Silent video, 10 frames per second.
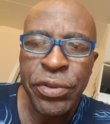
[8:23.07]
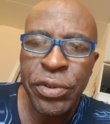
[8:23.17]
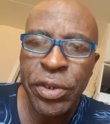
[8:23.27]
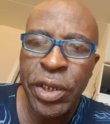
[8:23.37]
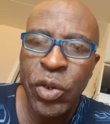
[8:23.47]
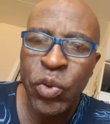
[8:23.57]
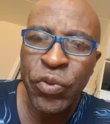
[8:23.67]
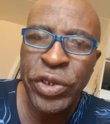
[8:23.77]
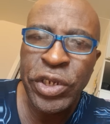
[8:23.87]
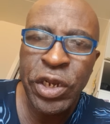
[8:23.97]
So now
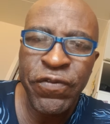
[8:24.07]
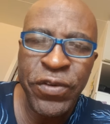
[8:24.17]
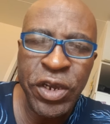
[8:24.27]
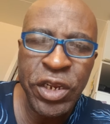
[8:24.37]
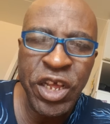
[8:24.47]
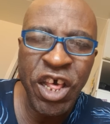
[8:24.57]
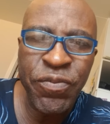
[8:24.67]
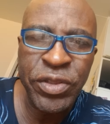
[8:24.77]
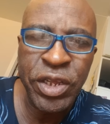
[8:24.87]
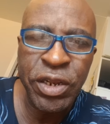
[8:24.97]
we reach at the fucking
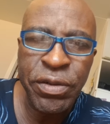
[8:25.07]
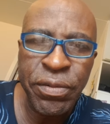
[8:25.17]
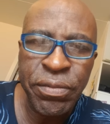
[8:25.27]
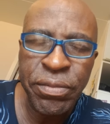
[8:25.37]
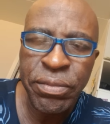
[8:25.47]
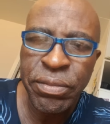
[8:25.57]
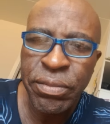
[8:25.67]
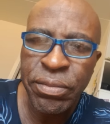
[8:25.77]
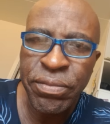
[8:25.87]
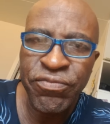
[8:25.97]
hospital.
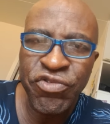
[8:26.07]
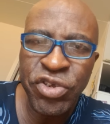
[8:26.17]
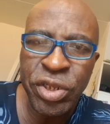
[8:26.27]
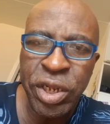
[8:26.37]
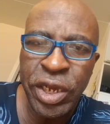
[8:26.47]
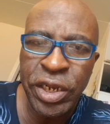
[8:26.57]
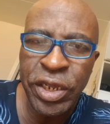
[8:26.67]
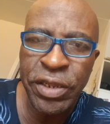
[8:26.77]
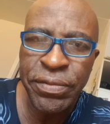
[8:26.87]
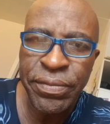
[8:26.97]
Mm, shit like that.